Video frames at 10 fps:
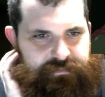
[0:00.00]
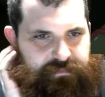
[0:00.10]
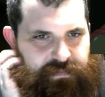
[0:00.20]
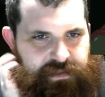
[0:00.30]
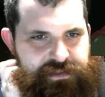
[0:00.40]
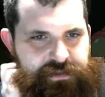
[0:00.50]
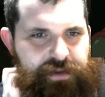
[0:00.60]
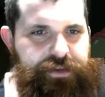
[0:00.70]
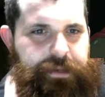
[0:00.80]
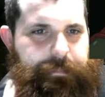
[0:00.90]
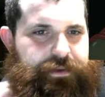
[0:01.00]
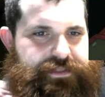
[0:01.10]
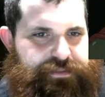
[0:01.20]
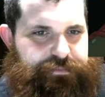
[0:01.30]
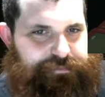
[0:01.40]
sort of like
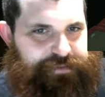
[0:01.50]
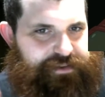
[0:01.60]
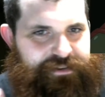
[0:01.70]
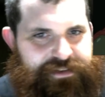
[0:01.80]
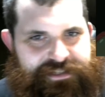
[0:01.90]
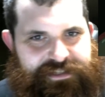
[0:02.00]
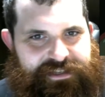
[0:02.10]
puts fear into